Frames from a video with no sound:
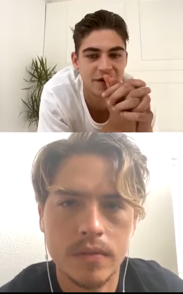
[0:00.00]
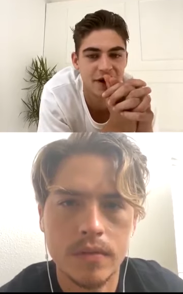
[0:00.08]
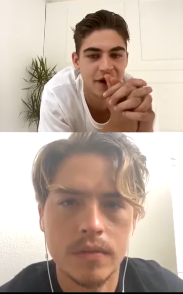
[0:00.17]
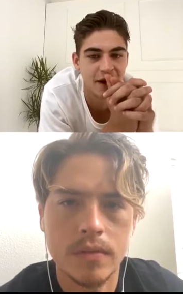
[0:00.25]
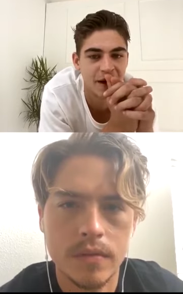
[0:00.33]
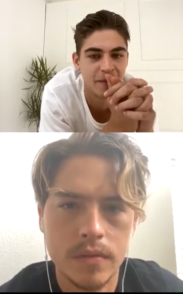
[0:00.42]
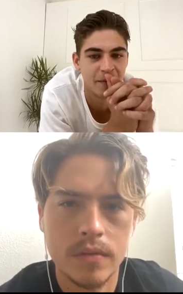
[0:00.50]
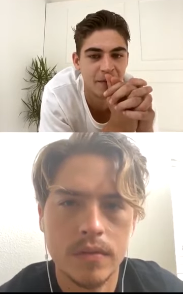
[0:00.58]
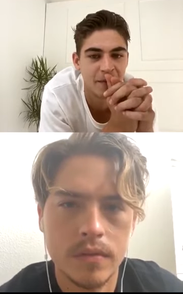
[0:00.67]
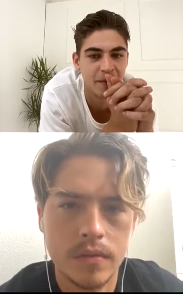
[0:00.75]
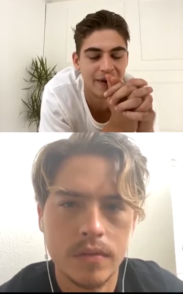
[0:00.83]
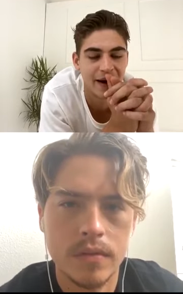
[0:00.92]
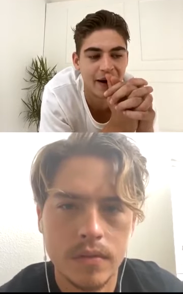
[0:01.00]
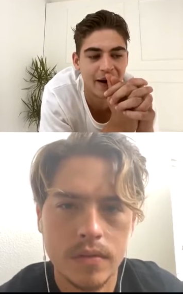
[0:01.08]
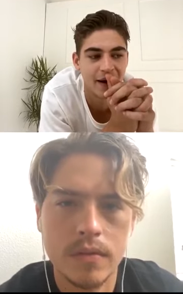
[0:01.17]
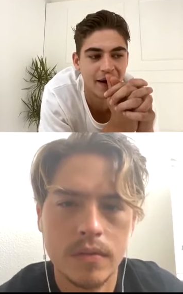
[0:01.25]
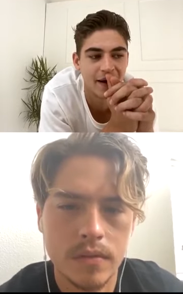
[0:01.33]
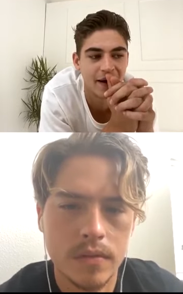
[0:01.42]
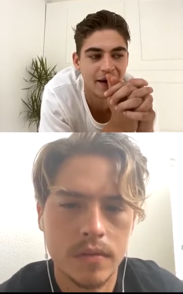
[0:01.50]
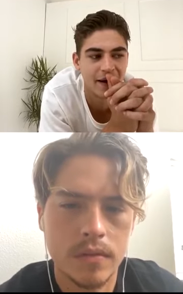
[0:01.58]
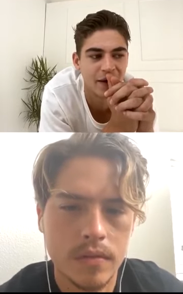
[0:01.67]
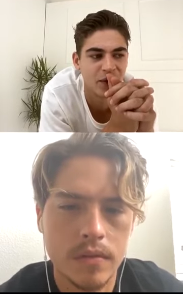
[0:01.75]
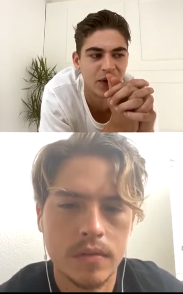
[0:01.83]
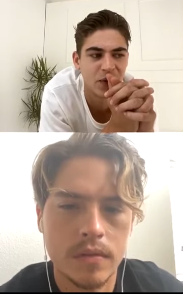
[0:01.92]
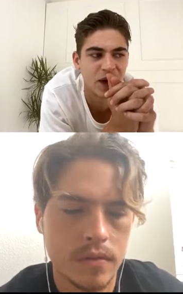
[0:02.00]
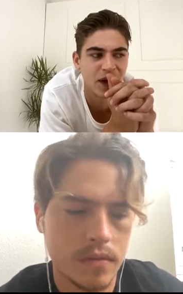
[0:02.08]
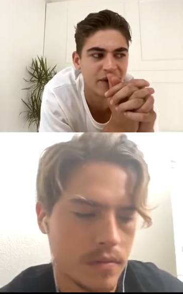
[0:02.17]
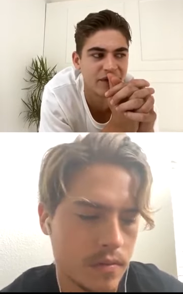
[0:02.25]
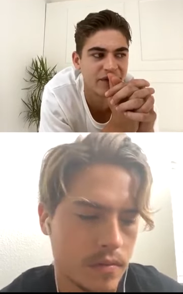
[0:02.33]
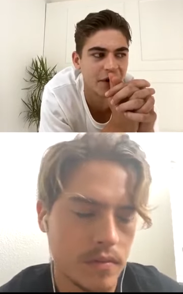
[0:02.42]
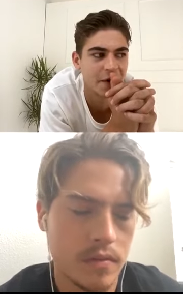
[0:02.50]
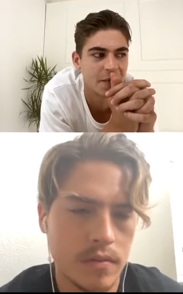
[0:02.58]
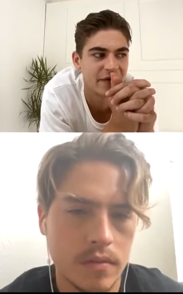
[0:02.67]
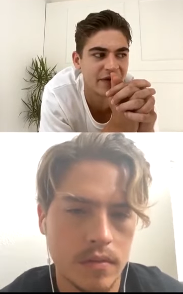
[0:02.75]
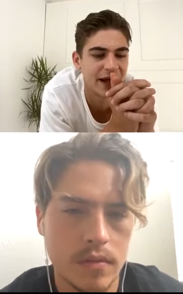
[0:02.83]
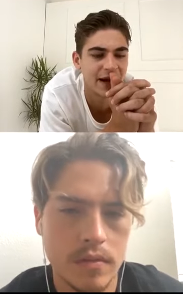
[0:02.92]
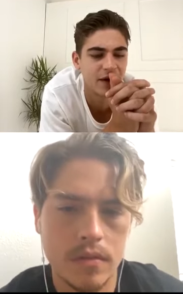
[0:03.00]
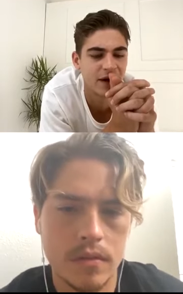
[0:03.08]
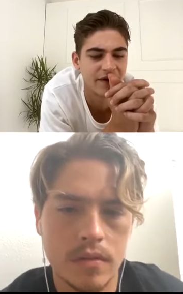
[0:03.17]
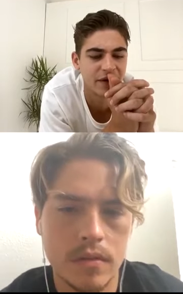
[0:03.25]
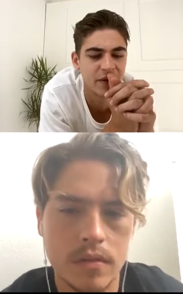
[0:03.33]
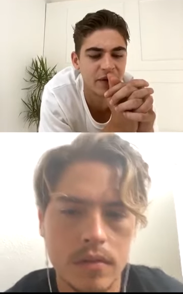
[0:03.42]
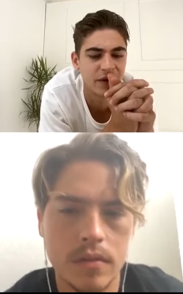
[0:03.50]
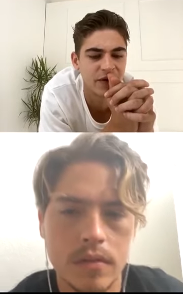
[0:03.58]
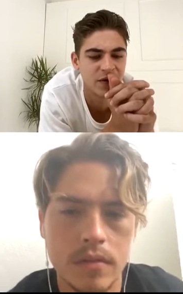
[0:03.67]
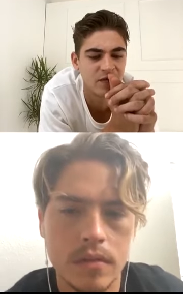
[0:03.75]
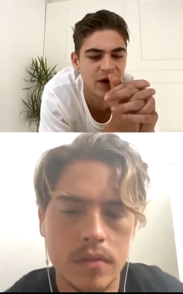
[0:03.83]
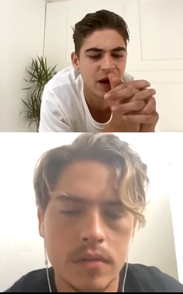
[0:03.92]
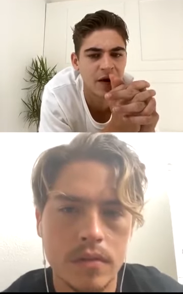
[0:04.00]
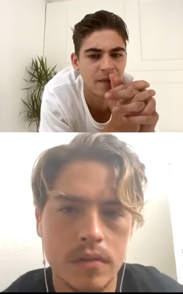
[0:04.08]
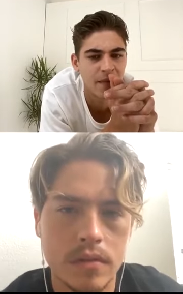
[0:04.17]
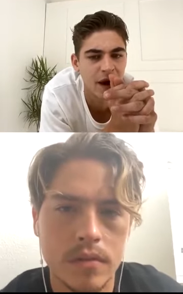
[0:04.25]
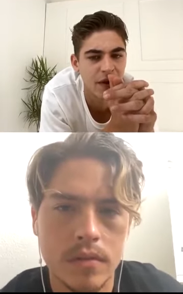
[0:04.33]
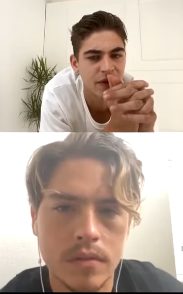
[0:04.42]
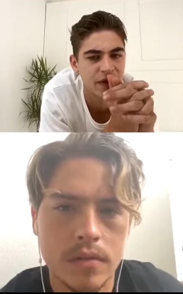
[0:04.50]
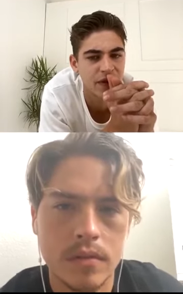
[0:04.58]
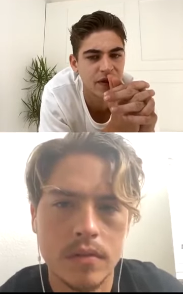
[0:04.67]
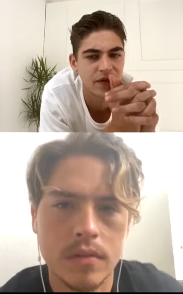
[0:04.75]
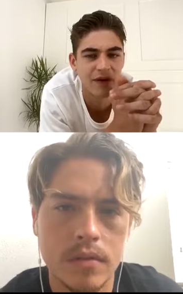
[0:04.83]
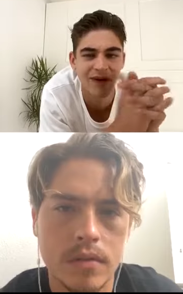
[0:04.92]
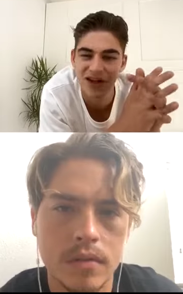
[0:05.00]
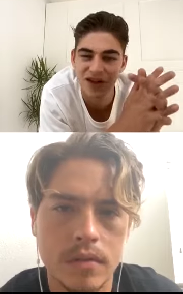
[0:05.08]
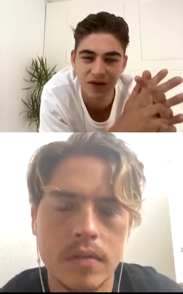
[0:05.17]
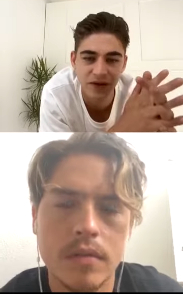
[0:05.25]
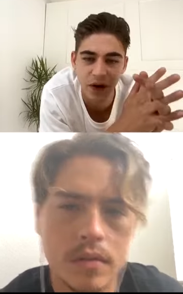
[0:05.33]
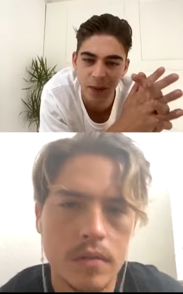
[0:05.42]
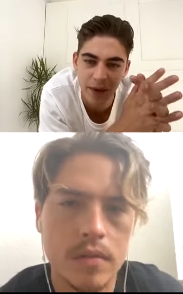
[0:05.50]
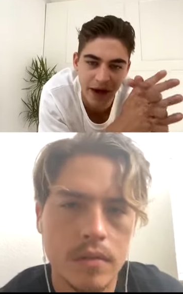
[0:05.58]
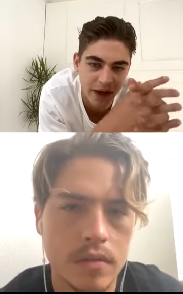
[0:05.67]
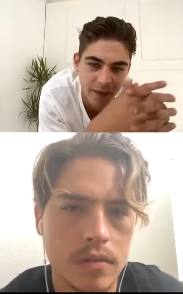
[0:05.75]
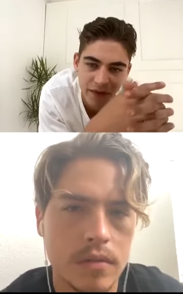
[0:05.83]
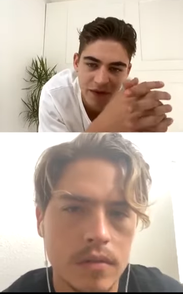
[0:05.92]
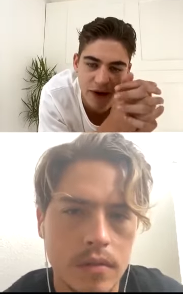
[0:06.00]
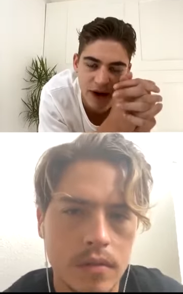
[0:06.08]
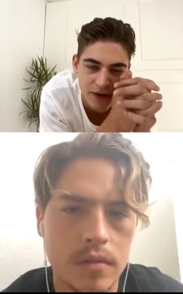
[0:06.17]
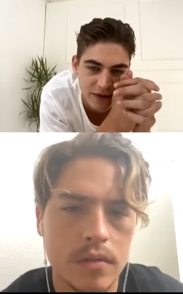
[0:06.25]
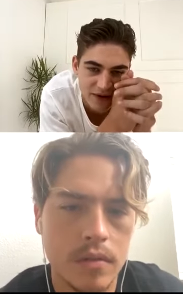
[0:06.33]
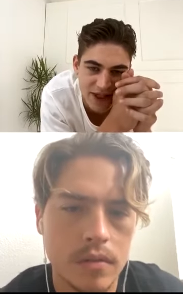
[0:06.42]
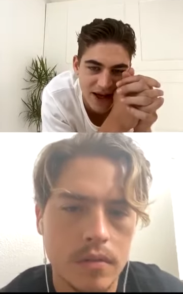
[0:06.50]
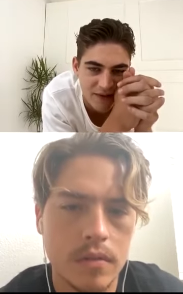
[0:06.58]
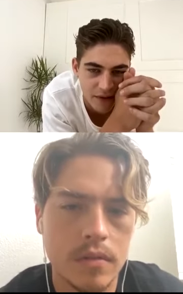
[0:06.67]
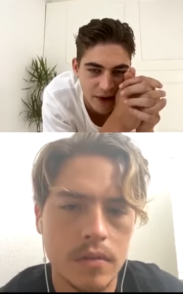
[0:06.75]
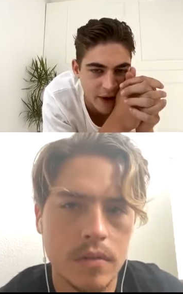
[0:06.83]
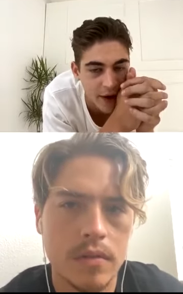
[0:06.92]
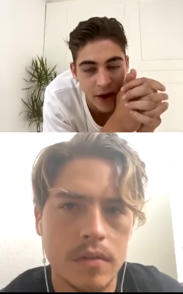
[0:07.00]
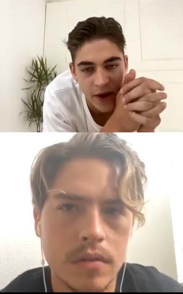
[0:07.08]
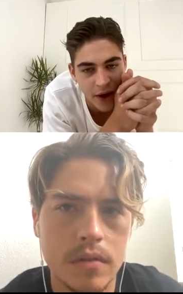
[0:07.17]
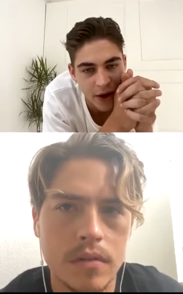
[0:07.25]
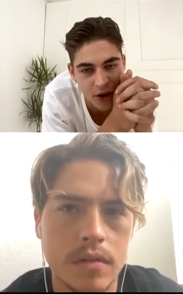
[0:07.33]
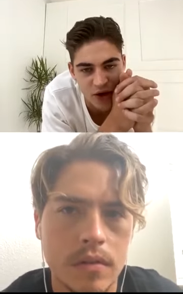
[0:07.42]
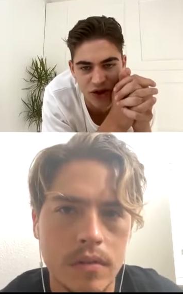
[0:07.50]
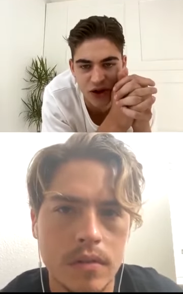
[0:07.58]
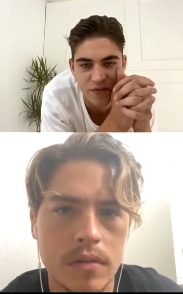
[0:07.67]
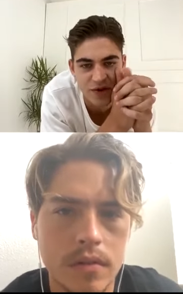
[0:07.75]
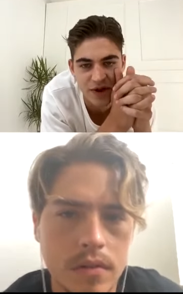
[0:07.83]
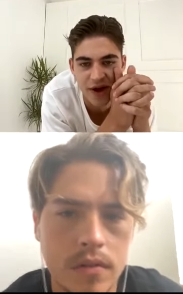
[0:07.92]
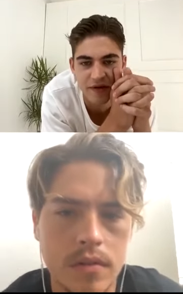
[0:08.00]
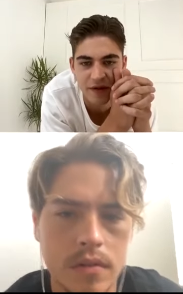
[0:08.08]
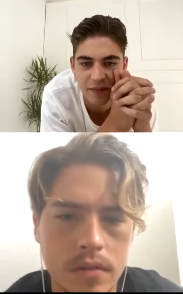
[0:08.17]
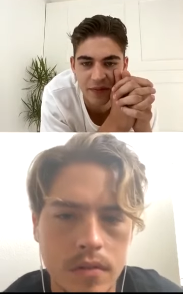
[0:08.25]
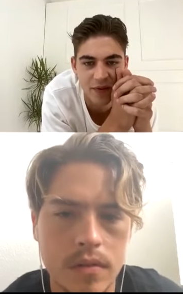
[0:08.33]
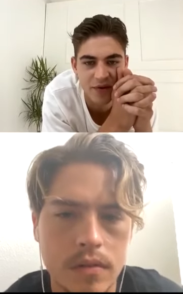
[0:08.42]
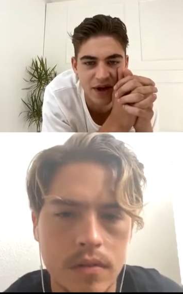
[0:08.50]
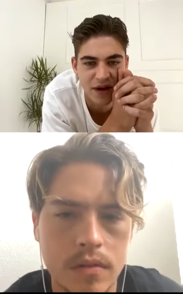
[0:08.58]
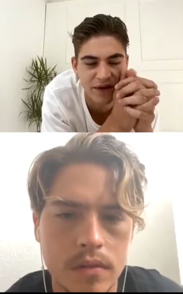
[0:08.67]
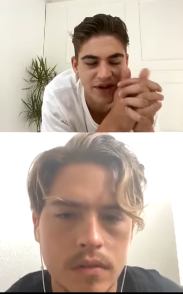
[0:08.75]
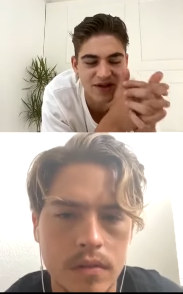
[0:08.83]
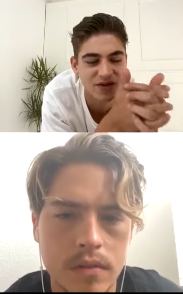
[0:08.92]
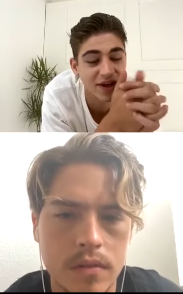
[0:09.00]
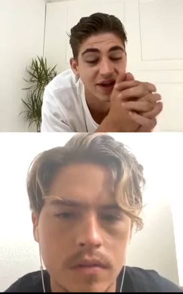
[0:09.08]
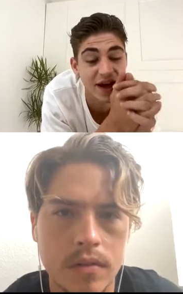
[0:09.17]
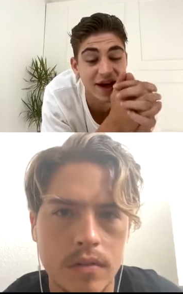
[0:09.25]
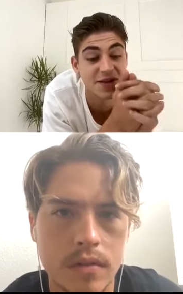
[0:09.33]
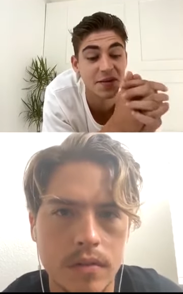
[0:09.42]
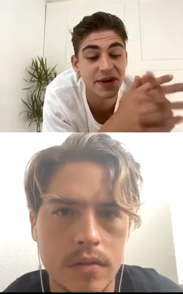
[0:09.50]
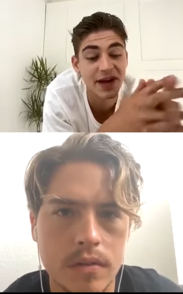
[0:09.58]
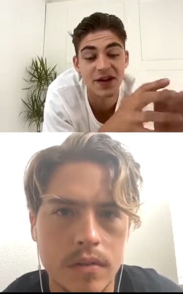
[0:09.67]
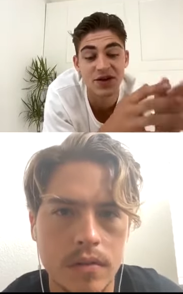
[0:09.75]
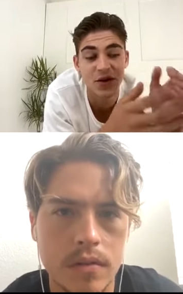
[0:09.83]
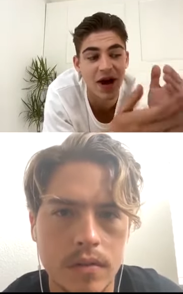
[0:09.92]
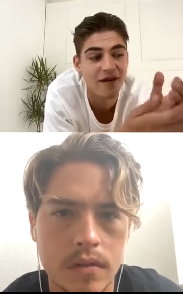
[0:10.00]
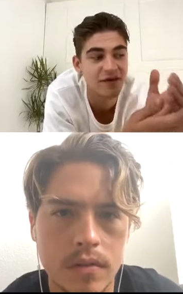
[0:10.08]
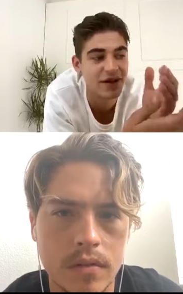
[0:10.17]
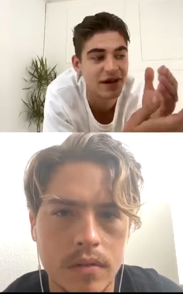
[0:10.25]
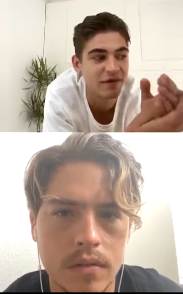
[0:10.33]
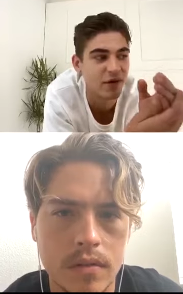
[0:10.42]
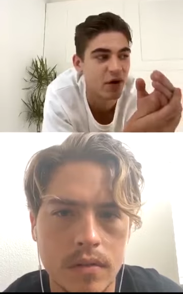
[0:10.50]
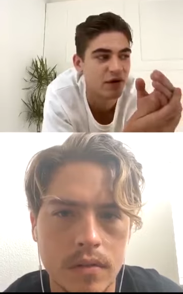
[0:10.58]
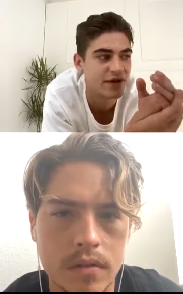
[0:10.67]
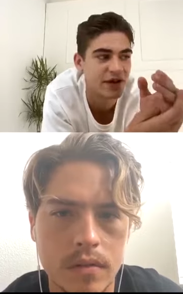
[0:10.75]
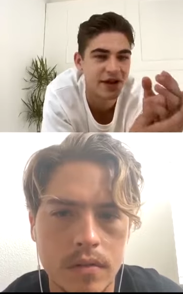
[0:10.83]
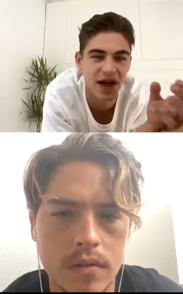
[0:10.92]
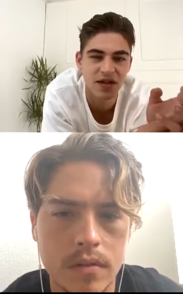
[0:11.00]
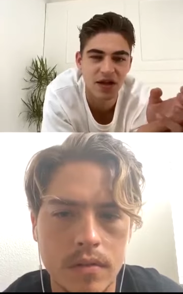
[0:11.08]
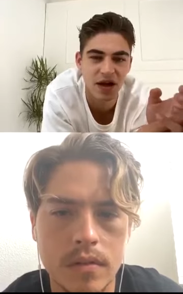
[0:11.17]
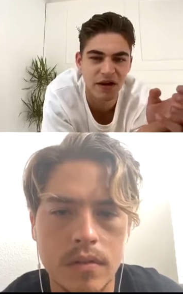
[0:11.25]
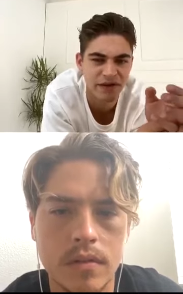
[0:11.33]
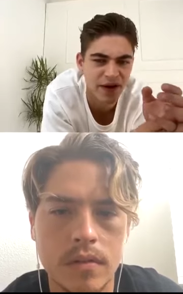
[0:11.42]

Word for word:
Speaker 1: um, but we weren't filming for that long. I think we it was around a month of actual filming, and then beforehand you obviously have all the costume stuff and prop stuff, and it's really nice to be like so heavily involved in that stuff.